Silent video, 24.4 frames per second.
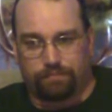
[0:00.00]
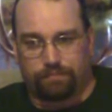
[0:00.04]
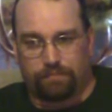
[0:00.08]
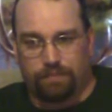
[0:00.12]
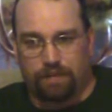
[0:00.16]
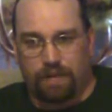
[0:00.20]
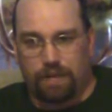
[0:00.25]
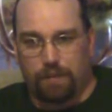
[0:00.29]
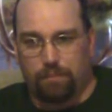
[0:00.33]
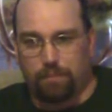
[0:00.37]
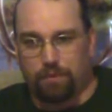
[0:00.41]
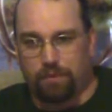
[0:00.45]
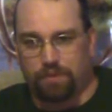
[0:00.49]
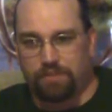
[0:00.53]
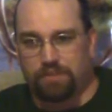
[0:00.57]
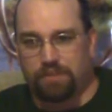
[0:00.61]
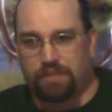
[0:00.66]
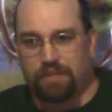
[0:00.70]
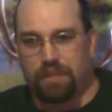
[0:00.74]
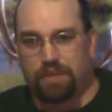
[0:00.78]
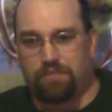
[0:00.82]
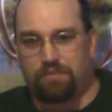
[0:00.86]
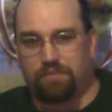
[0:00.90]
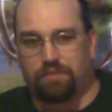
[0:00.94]
I personally
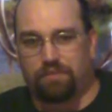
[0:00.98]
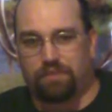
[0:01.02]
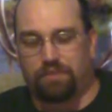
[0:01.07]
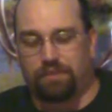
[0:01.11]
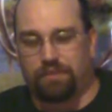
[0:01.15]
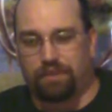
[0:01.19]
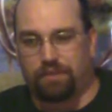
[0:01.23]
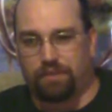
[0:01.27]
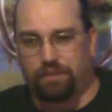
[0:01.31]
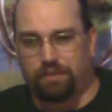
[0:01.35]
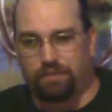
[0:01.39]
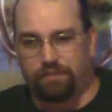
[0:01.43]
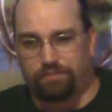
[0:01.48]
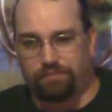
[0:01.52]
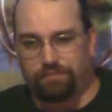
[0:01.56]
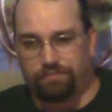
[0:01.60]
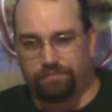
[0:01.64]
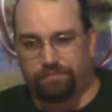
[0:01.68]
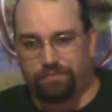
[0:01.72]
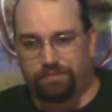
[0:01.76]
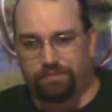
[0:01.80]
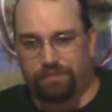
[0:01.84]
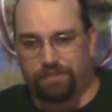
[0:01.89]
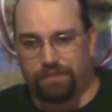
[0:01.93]
have a
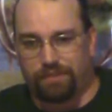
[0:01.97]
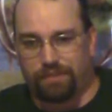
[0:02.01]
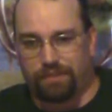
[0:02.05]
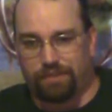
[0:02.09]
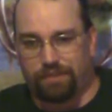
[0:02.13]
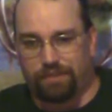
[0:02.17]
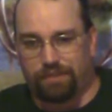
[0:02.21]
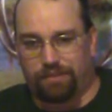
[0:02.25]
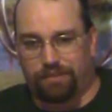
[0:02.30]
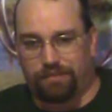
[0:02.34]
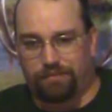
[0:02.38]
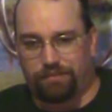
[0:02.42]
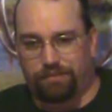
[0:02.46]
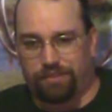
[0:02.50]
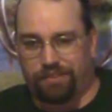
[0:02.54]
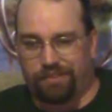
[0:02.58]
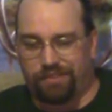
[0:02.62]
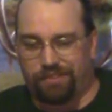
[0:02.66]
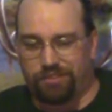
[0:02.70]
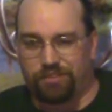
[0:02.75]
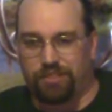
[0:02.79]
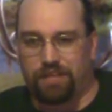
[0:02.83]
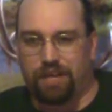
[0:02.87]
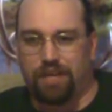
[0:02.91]

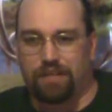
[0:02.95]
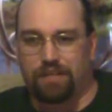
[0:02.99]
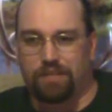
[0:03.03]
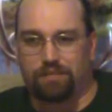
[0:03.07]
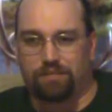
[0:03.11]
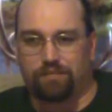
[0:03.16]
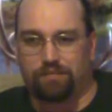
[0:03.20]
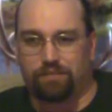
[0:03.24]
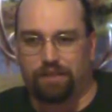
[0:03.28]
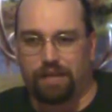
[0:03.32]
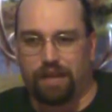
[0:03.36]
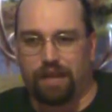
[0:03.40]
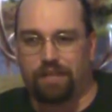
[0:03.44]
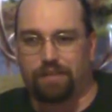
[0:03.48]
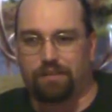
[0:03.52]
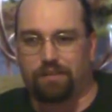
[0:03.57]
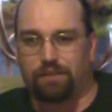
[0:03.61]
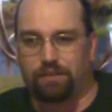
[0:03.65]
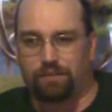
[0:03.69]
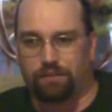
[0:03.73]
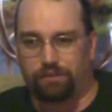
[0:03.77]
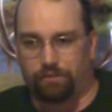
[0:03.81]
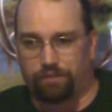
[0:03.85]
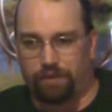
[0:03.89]
stock of
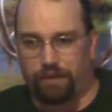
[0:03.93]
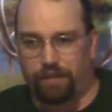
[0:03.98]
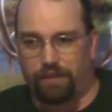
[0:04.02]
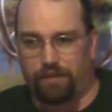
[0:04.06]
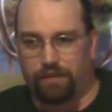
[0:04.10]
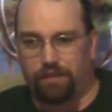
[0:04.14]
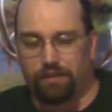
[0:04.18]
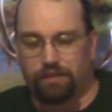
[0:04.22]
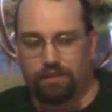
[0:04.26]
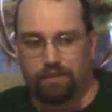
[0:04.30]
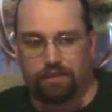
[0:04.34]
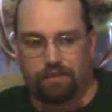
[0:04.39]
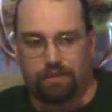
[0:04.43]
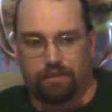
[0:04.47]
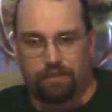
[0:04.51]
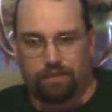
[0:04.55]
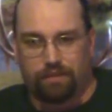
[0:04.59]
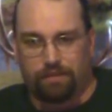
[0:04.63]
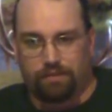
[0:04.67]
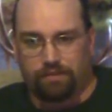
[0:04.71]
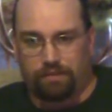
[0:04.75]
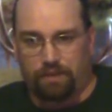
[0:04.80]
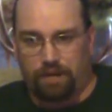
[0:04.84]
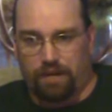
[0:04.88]
nylon thread
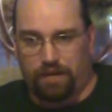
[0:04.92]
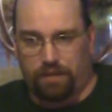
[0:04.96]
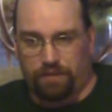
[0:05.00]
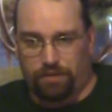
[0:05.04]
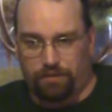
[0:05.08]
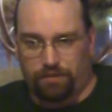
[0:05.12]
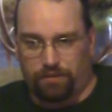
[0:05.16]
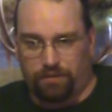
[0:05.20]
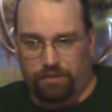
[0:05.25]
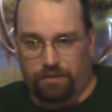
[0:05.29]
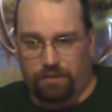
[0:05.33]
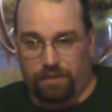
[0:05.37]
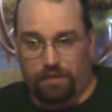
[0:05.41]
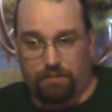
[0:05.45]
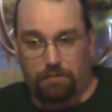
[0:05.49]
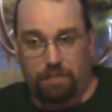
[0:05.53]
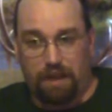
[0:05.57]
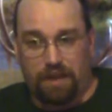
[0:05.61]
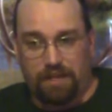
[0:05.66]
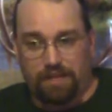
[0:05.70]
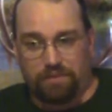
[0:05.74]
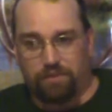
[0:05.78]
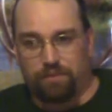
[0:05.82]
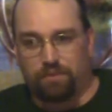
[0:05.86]
that I use in
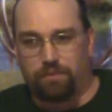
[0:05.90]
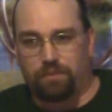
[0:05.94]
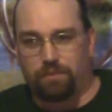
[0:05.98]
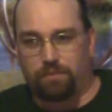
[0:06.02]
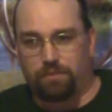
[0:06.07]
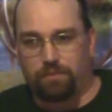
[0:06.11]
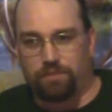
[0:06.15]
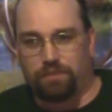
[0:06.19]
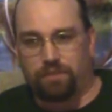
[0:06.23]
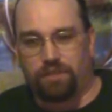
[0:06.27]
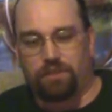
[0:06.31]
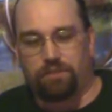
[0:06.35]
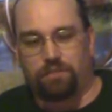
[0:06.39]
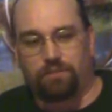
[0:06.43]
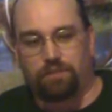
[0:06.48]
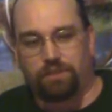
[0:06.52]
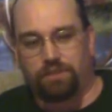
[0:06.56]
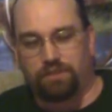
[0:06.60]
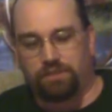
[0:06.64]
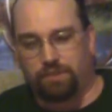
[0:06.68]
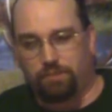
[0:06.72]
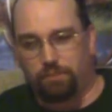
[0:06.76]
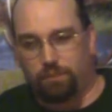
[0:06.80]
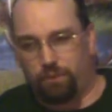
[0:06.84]
my sewing machine, which
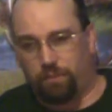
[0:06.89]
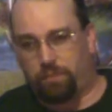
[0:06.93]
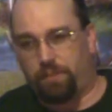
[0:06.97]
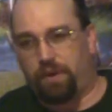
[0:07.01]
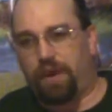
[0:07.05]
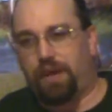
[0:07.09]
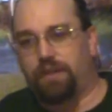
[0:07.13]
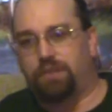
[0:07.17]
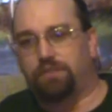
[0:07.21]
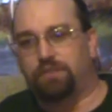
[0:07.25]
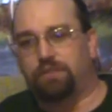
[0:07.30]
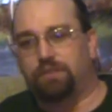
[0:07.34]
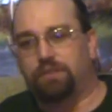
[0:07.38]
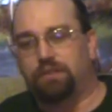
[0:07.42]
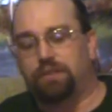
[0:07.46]
is a boot patch.